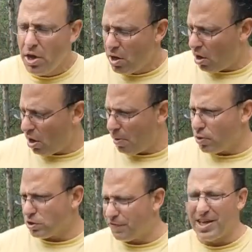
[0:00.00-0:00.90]

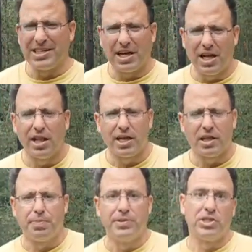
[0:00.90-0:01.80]
because if it doesn't click
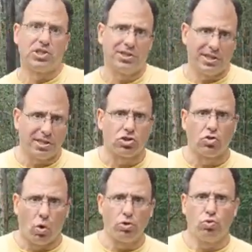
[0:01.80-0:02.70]
into position, it's
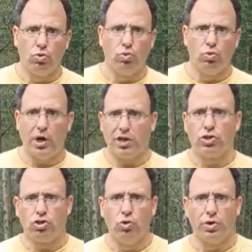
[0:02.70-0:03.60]
going to, as
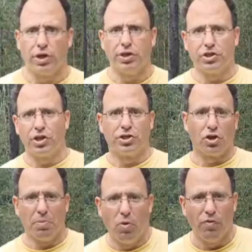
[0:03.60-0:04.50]
you're shooting it, it's
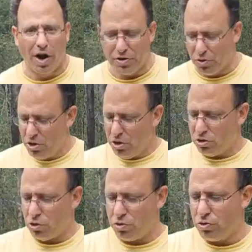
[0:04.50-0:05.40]
going to move on you.
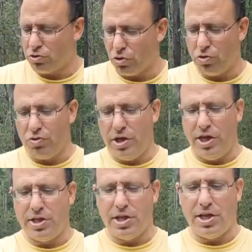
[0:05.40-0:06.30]
So you
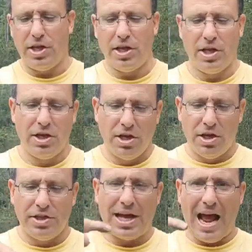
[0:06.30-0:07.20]
need
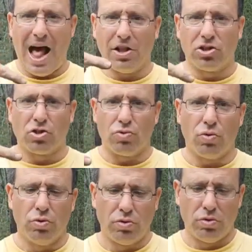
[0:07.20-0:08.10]
that Allen
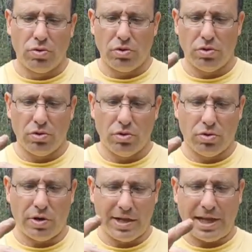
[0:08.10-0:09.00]
screw,
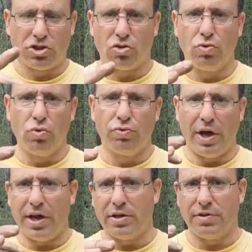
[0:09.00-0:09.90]
right? That screw
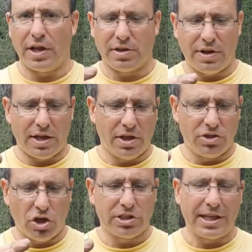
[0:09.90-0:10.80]
that
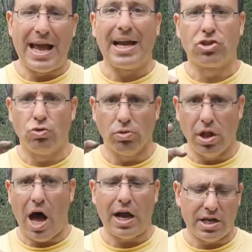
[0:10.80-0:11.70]
adjusts the gas to
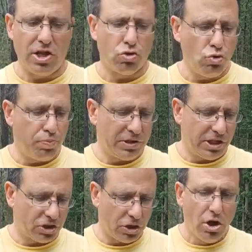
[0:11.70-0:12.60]
lock into
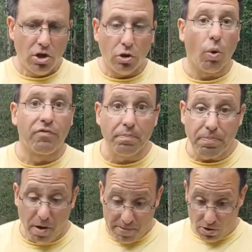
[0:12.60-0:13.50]
position. The one from
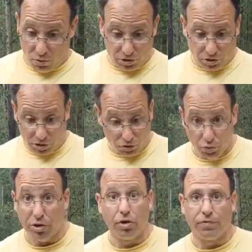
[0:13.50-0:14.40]
Palmetto is
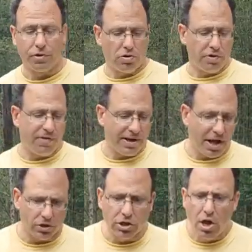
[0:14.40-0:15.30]
really good for $35.